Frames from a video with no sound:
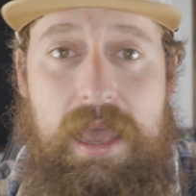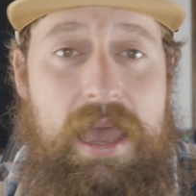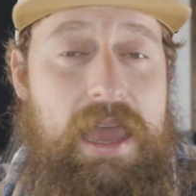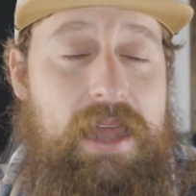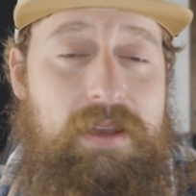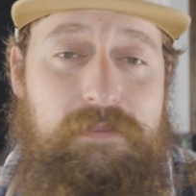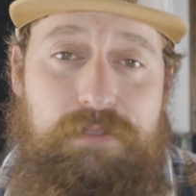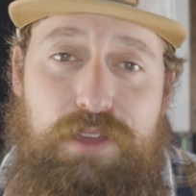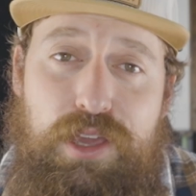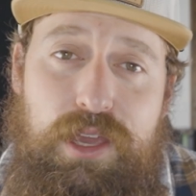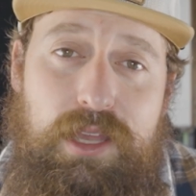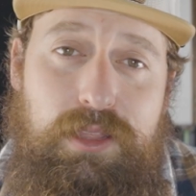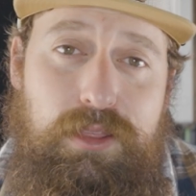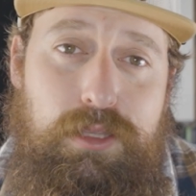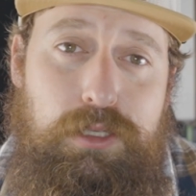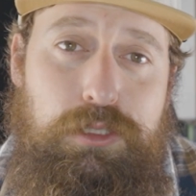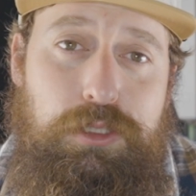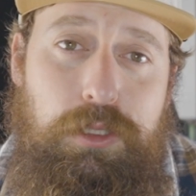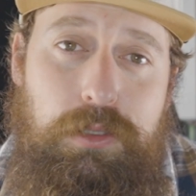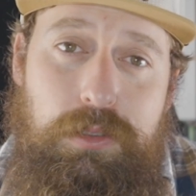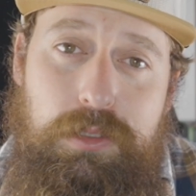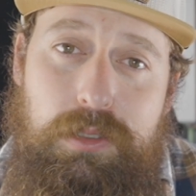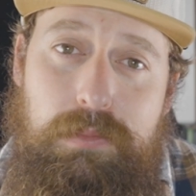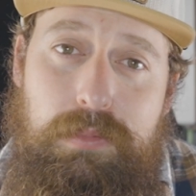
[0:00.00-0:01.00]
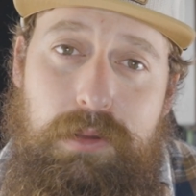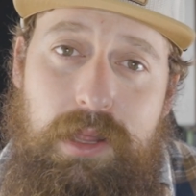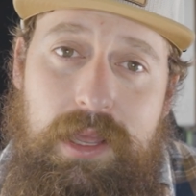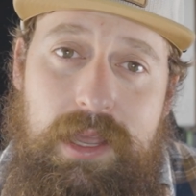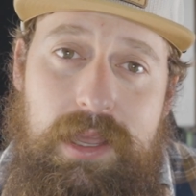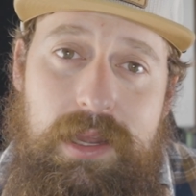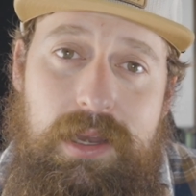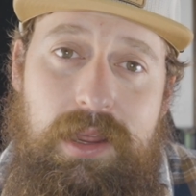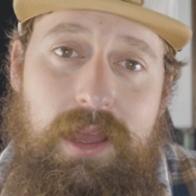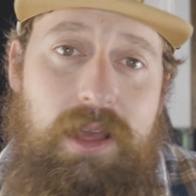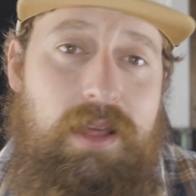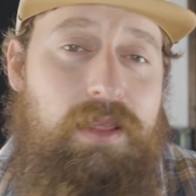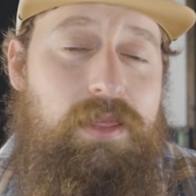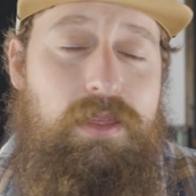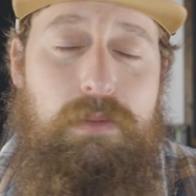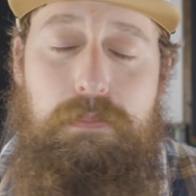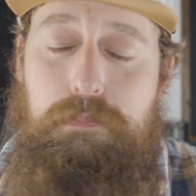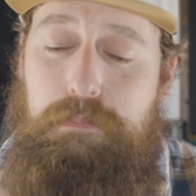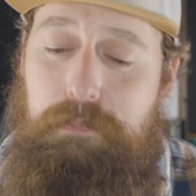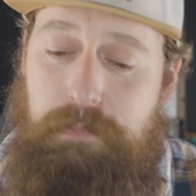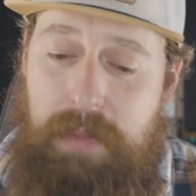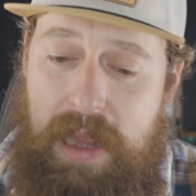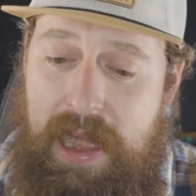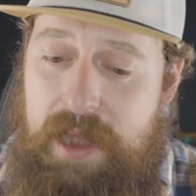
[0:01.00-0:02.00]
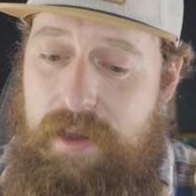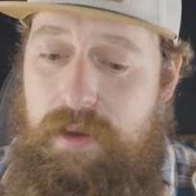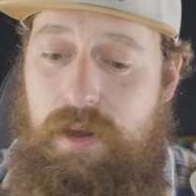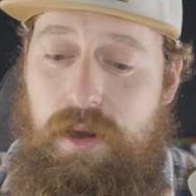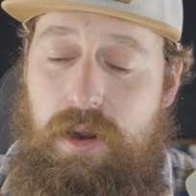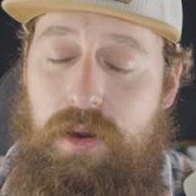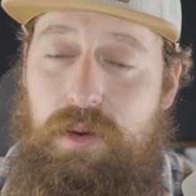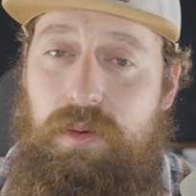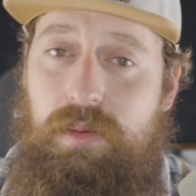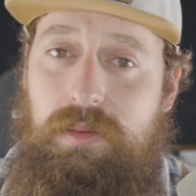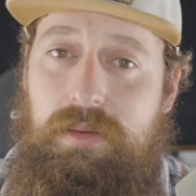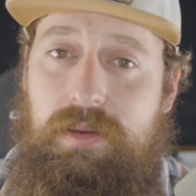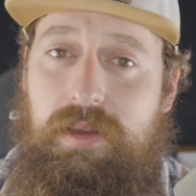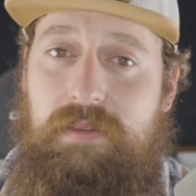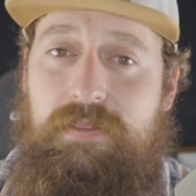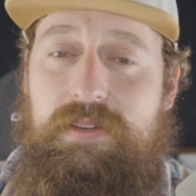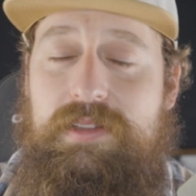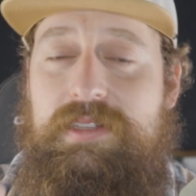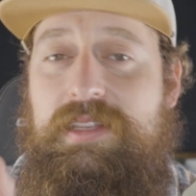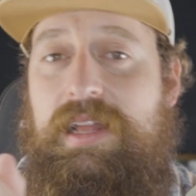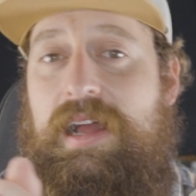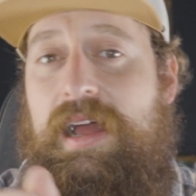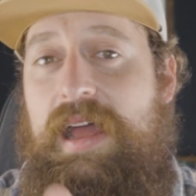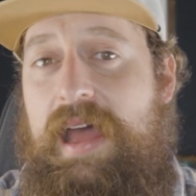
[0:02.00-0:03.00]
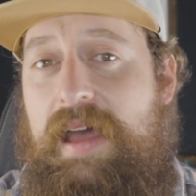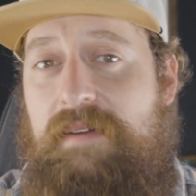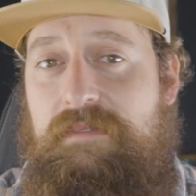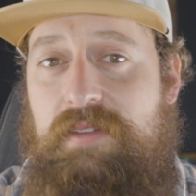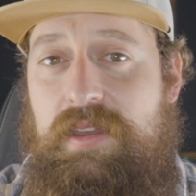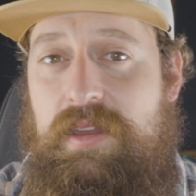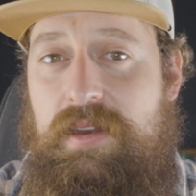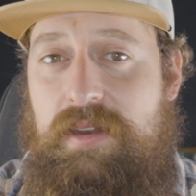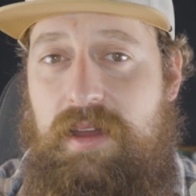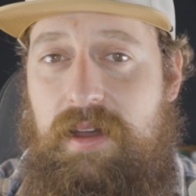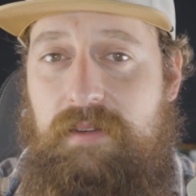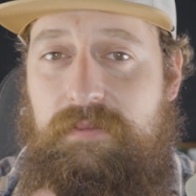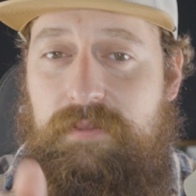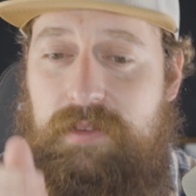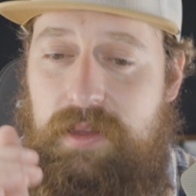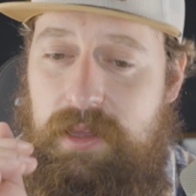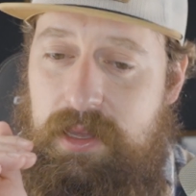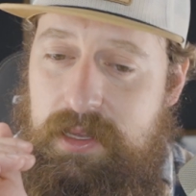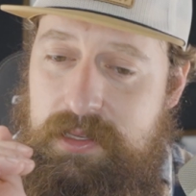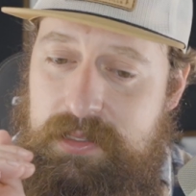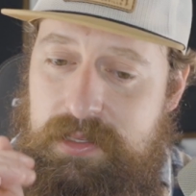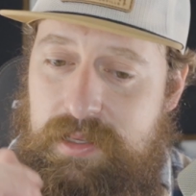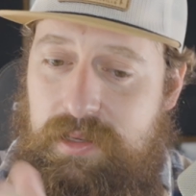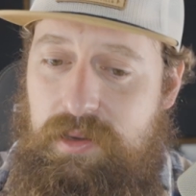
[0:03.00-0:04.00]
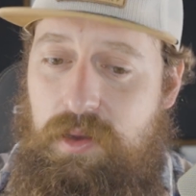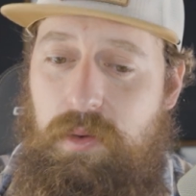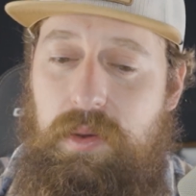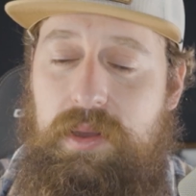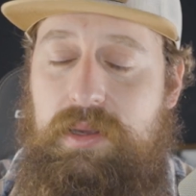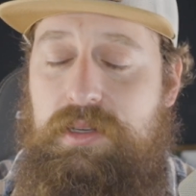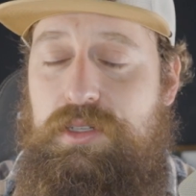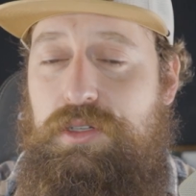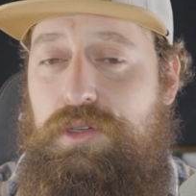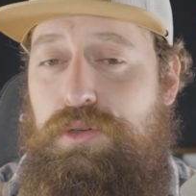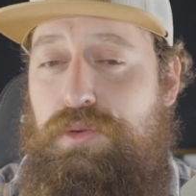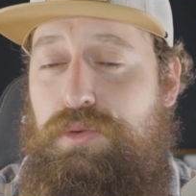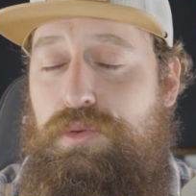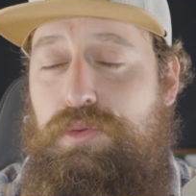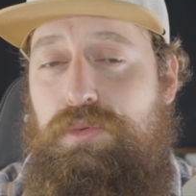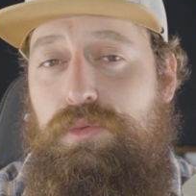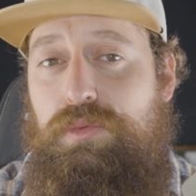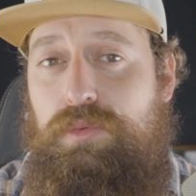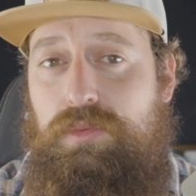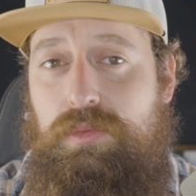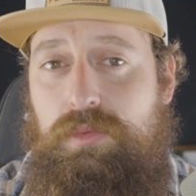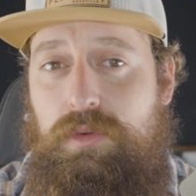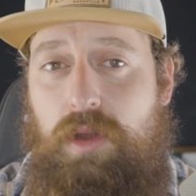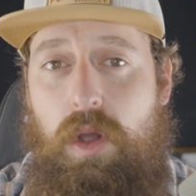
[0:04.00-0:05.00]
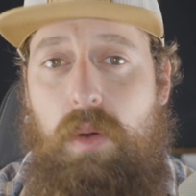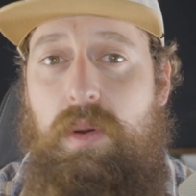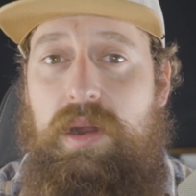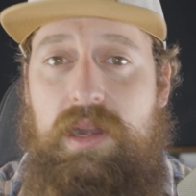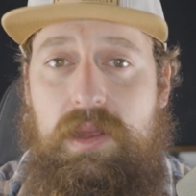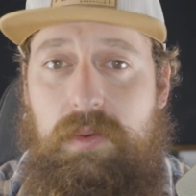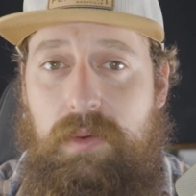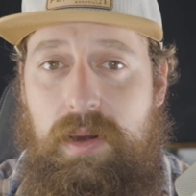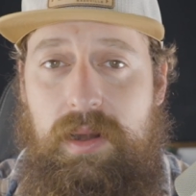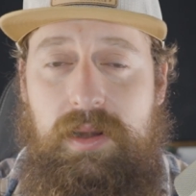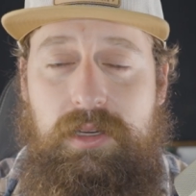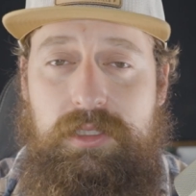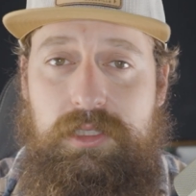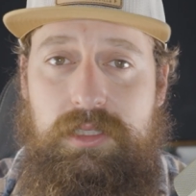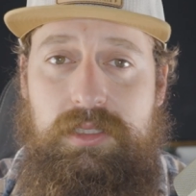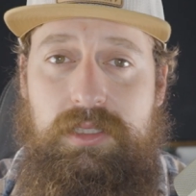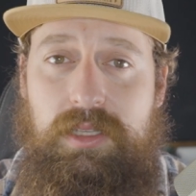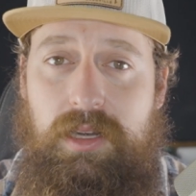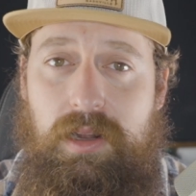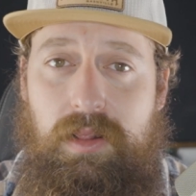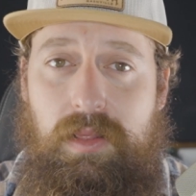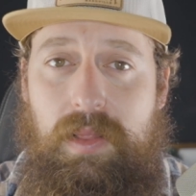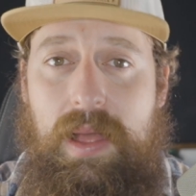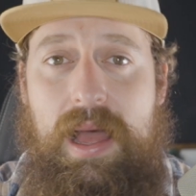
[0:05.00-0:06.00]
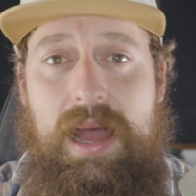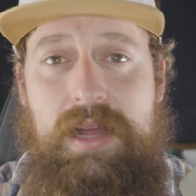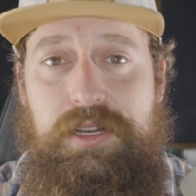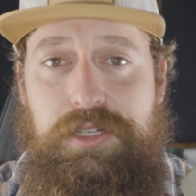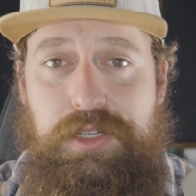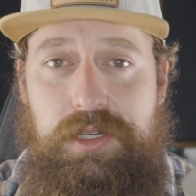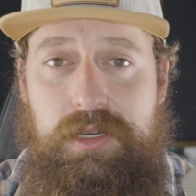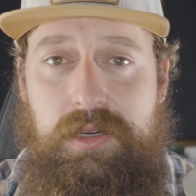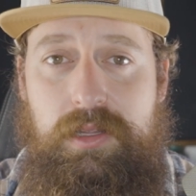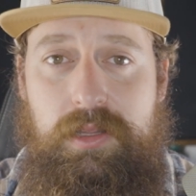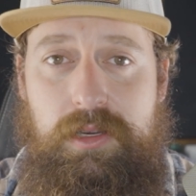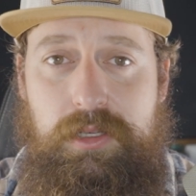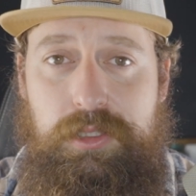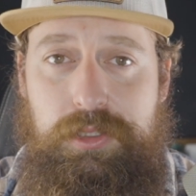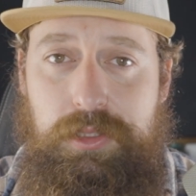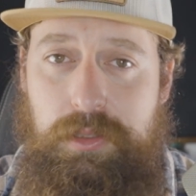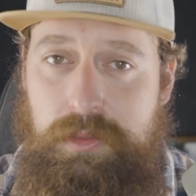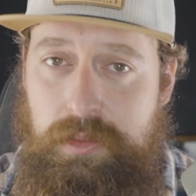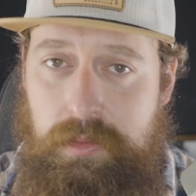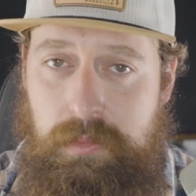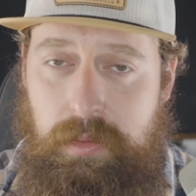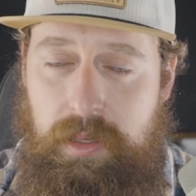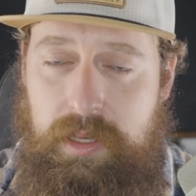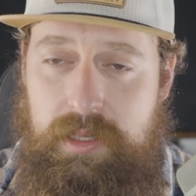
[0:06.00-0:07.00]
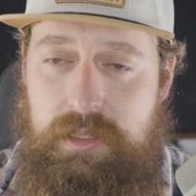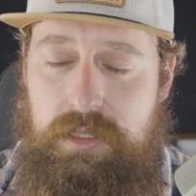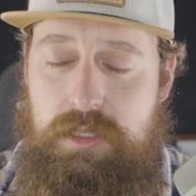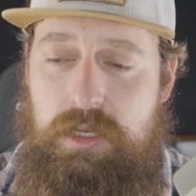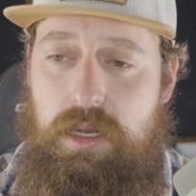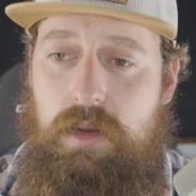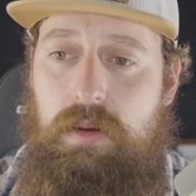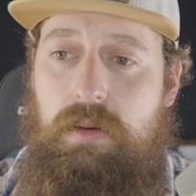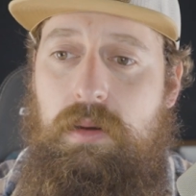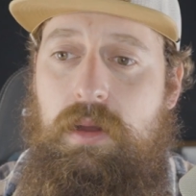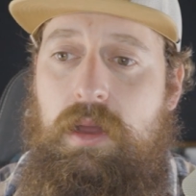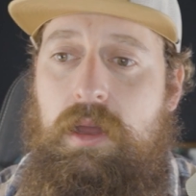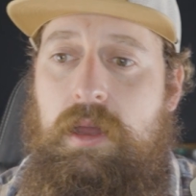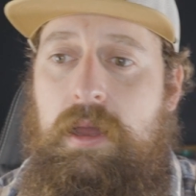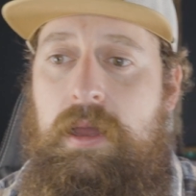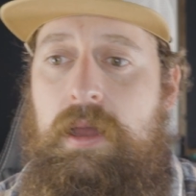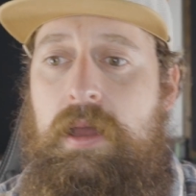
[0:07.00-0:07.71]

And if you hit the shoulder blade, the arrow, if it's not heavy enough, isn't going to go anywhere. It's just going to lodge into their shoulder blade. So,